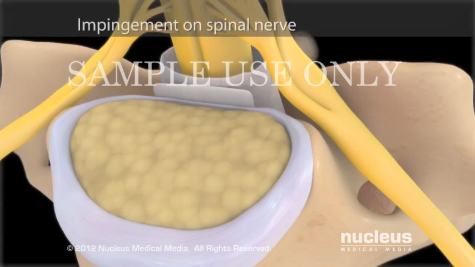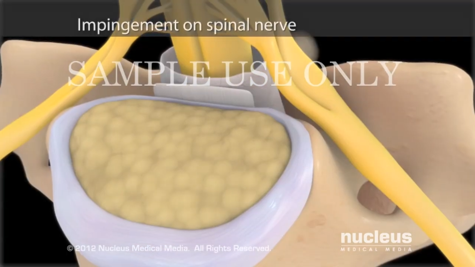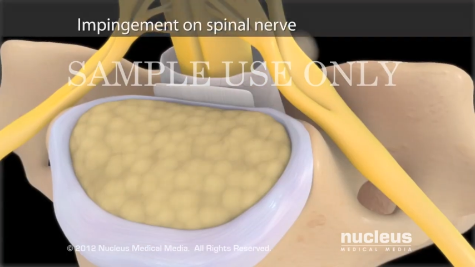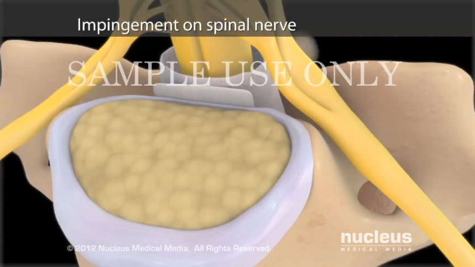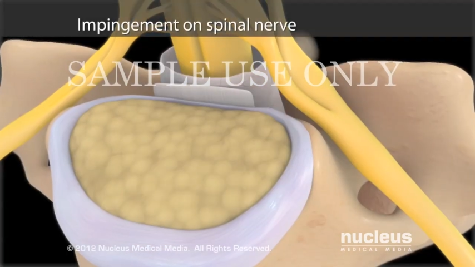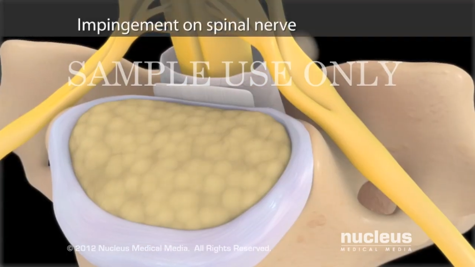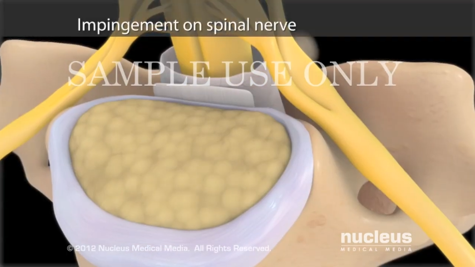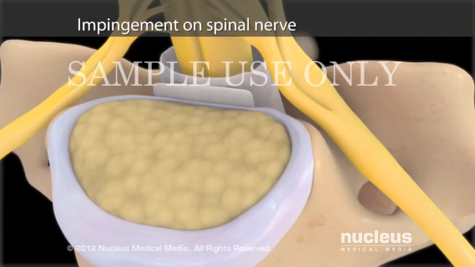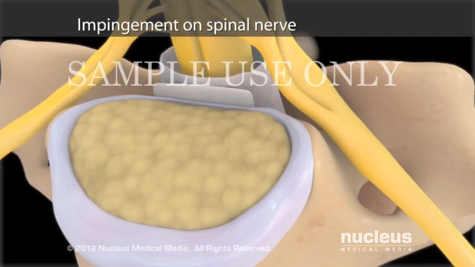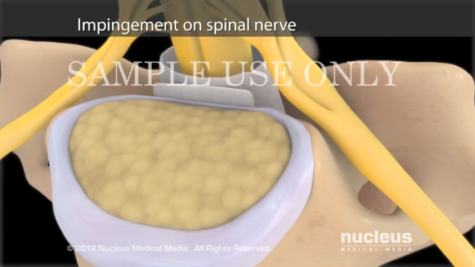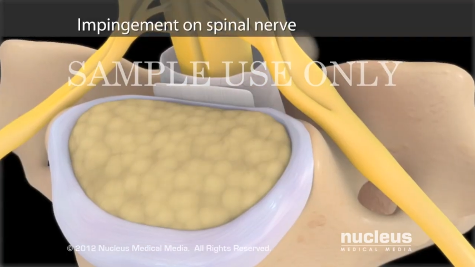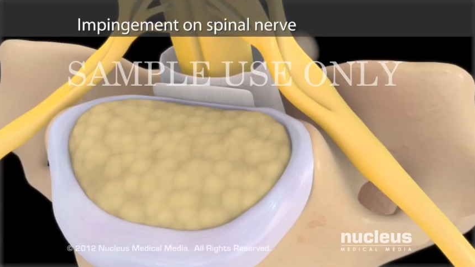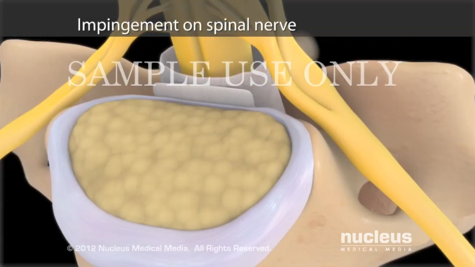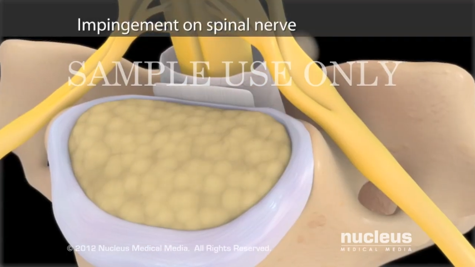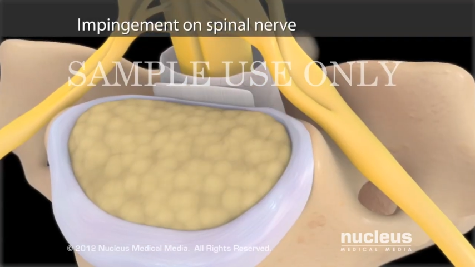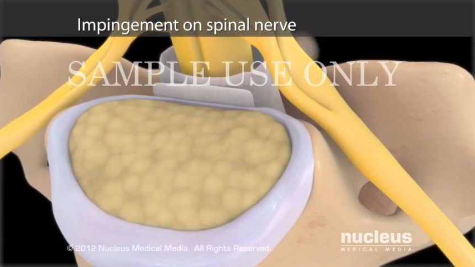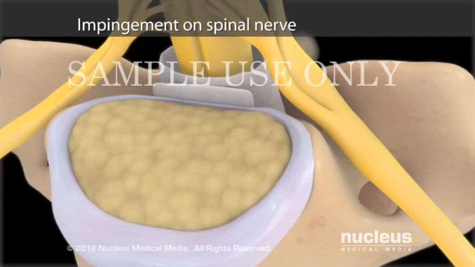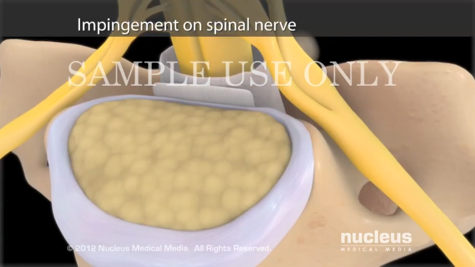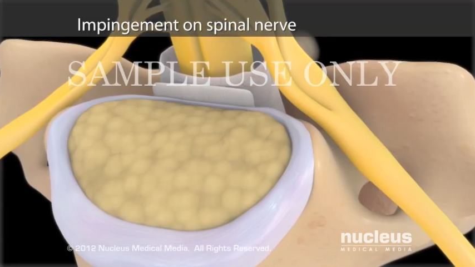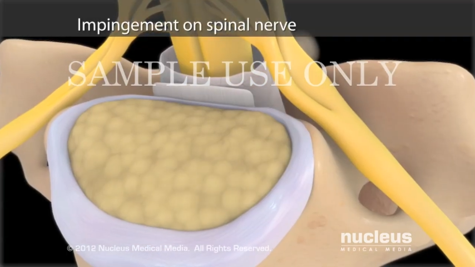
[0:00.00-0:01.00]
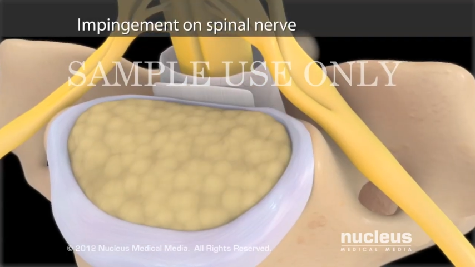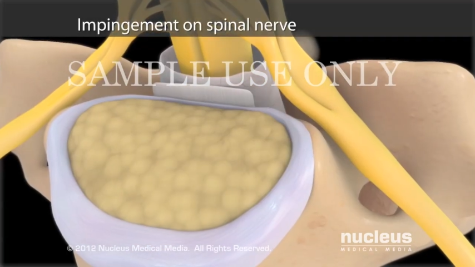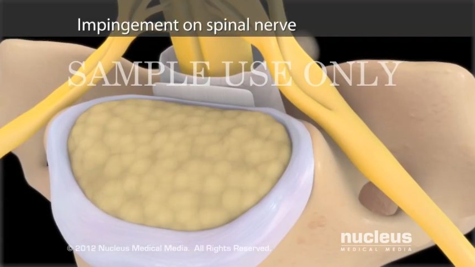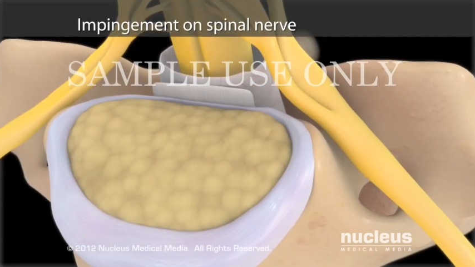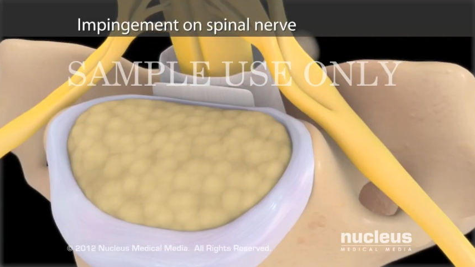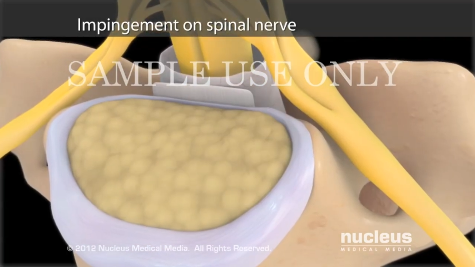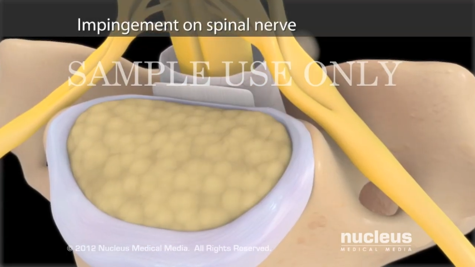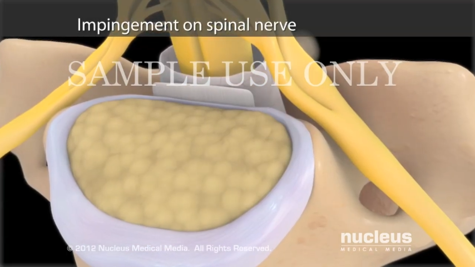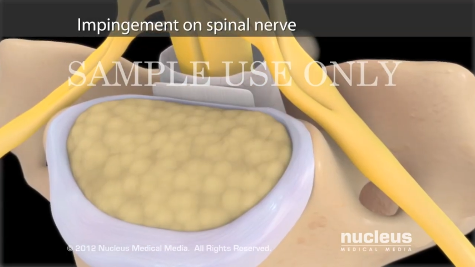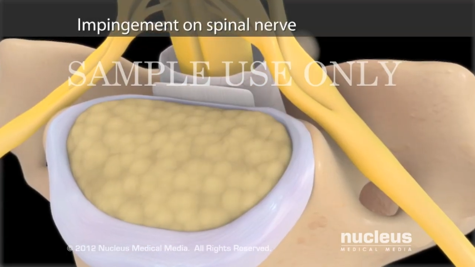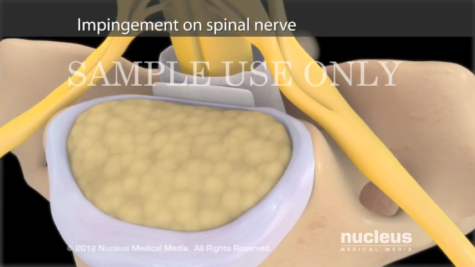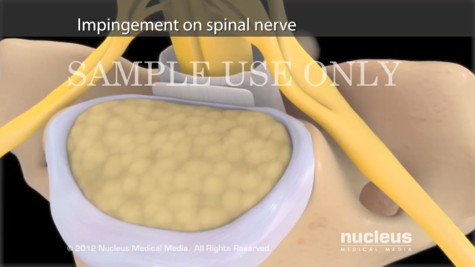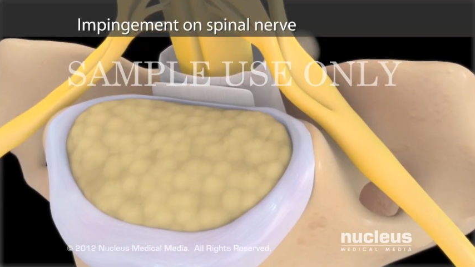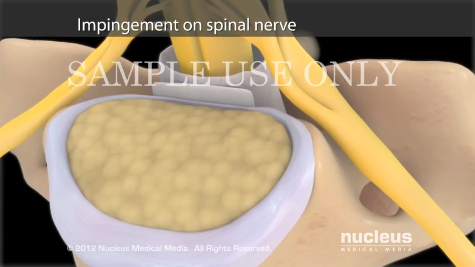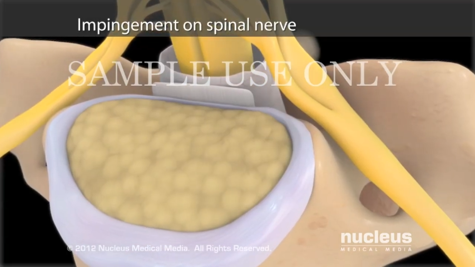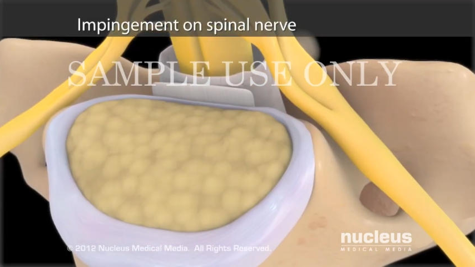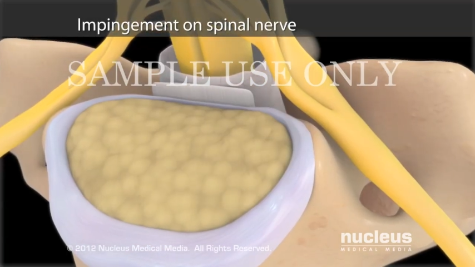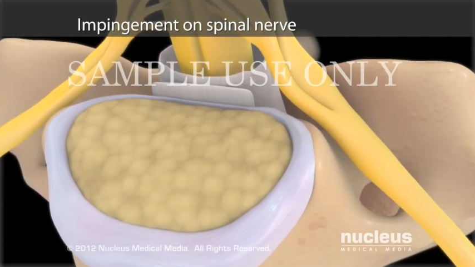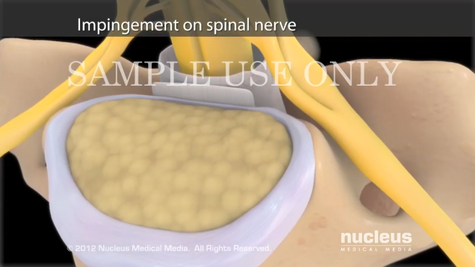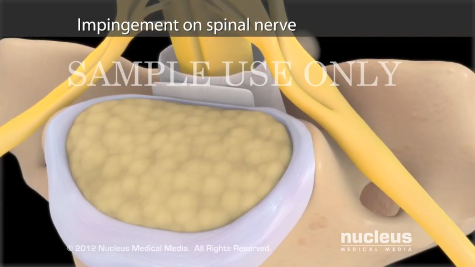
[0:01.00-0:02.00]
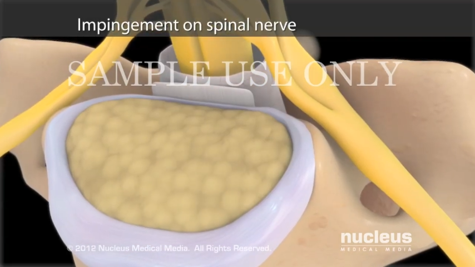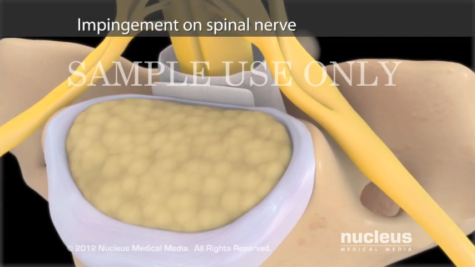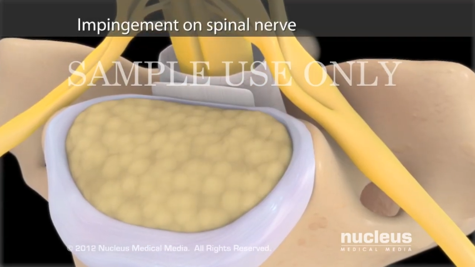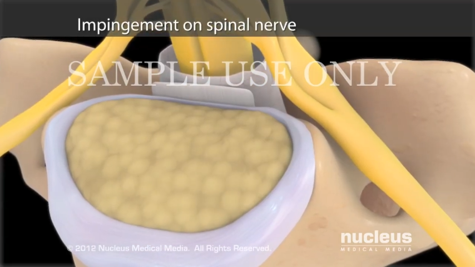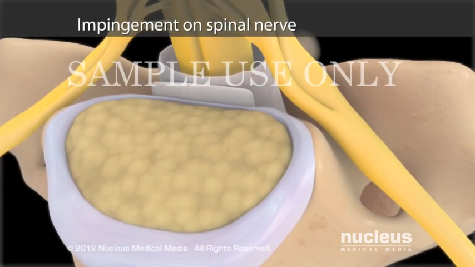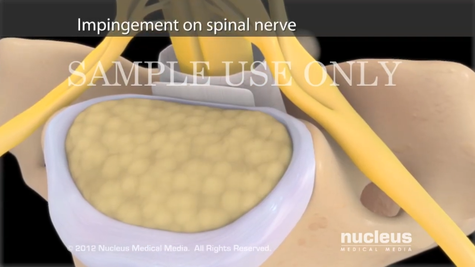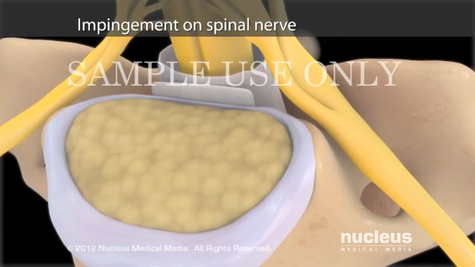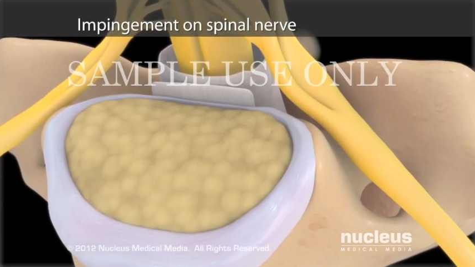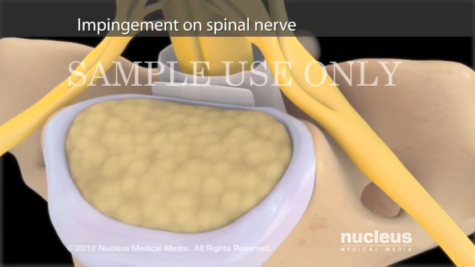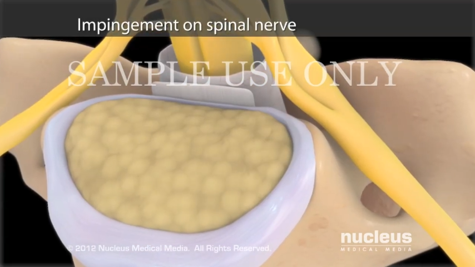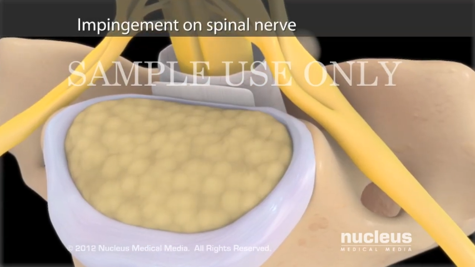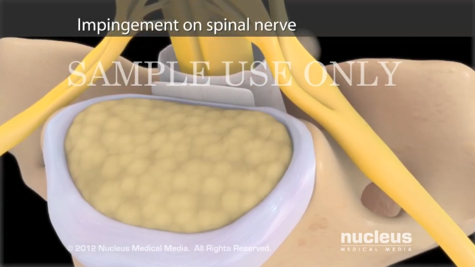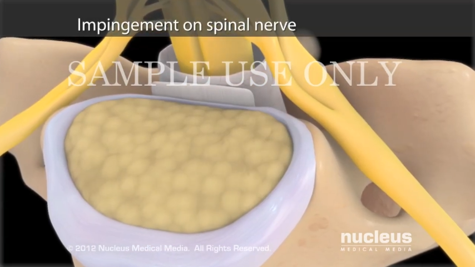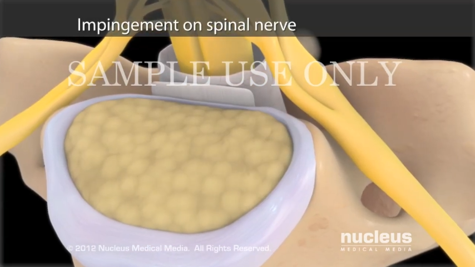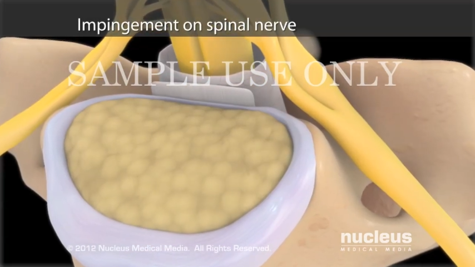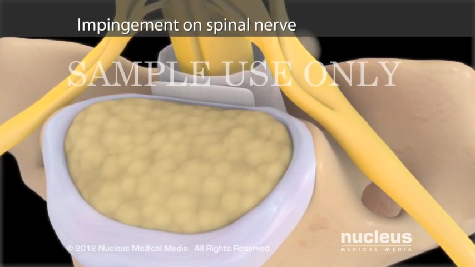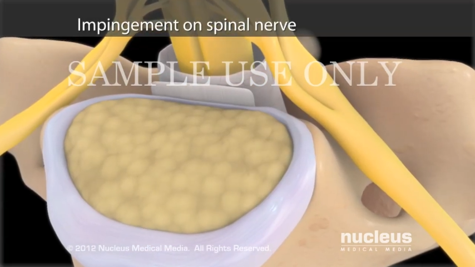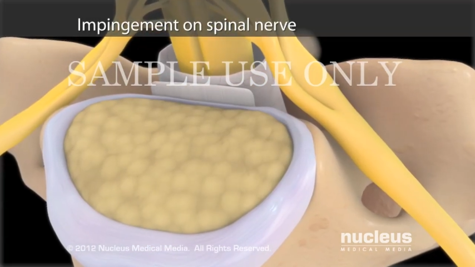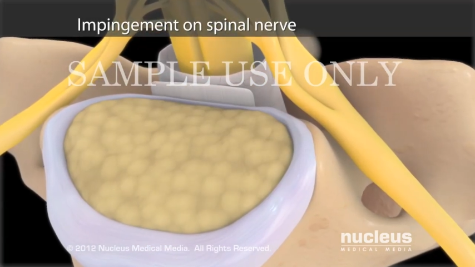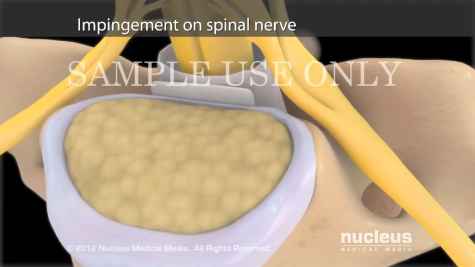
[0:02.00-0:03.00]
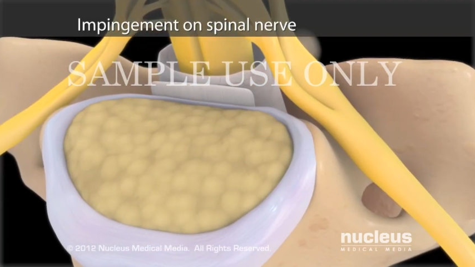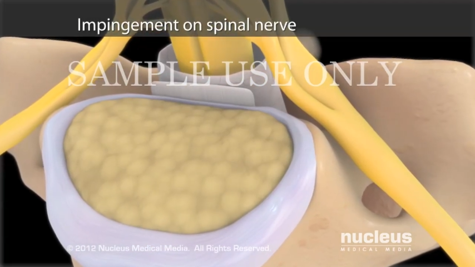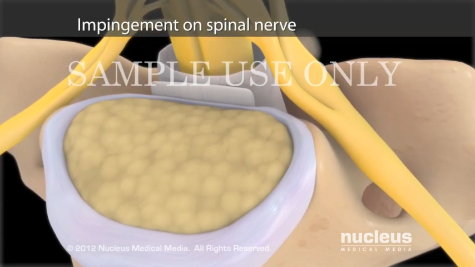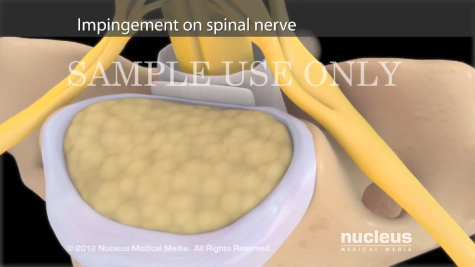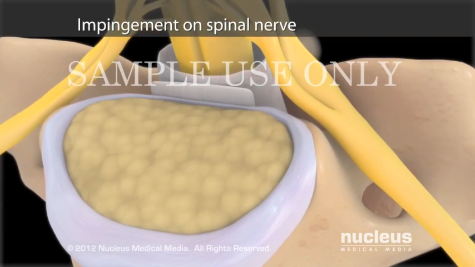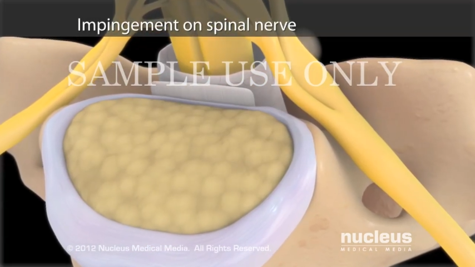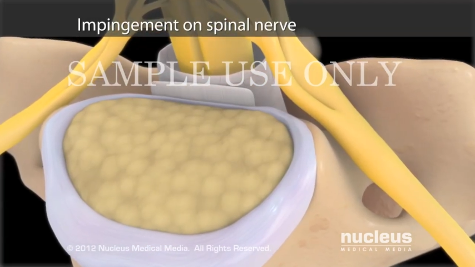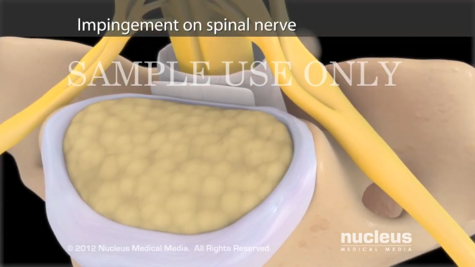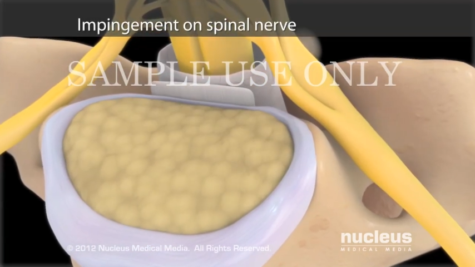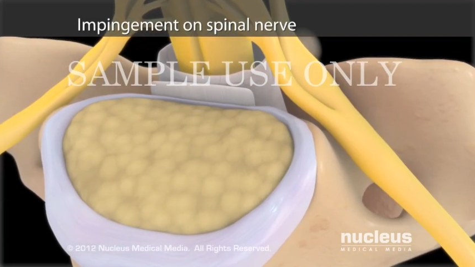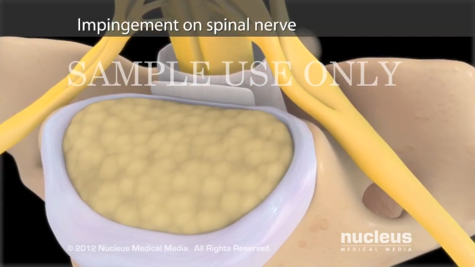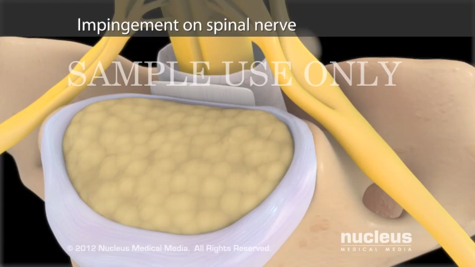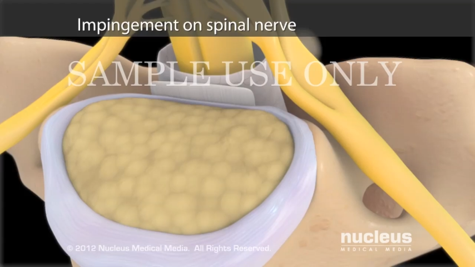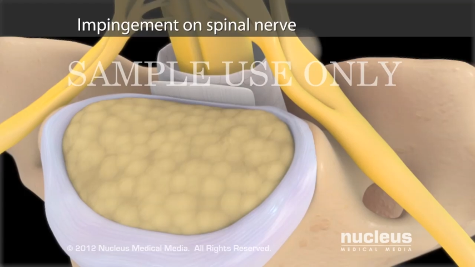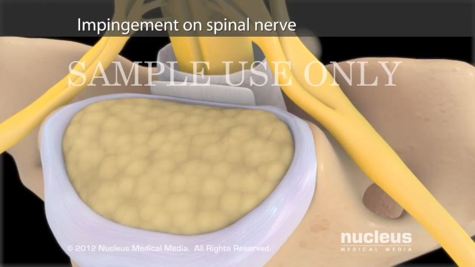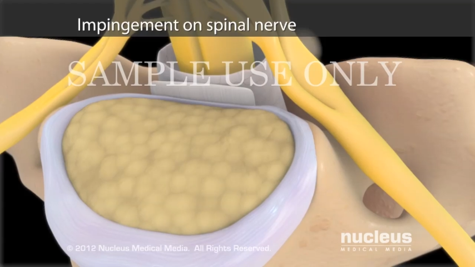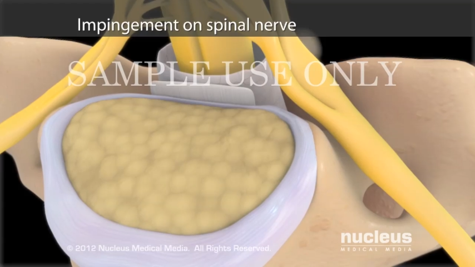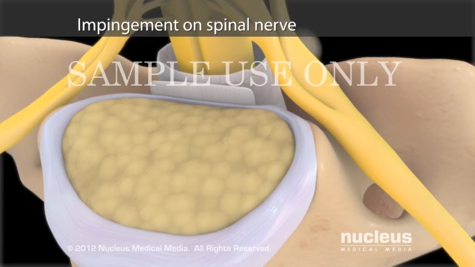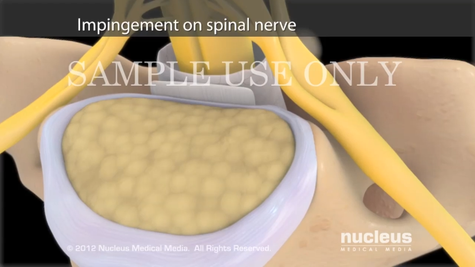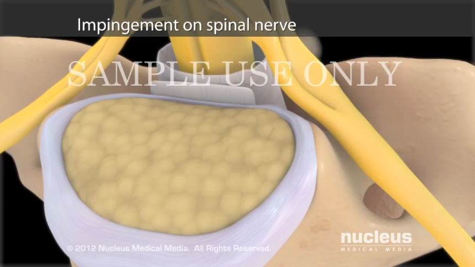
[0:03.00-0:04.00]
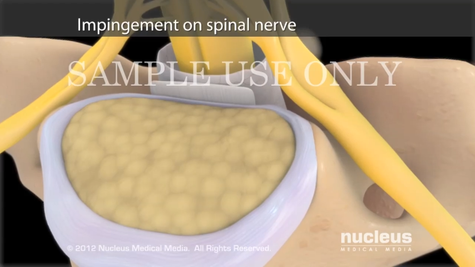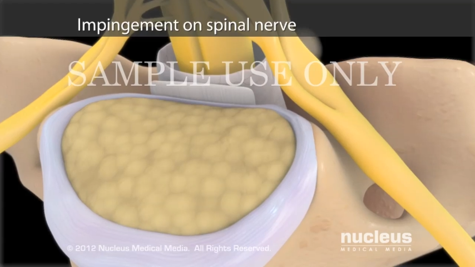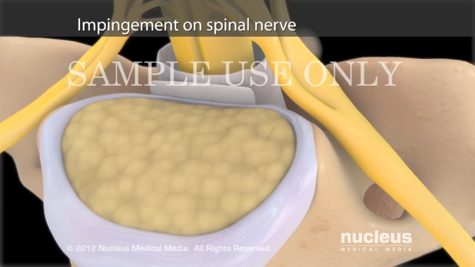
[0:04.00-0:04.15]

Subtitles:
Nobody's mouth can be seen.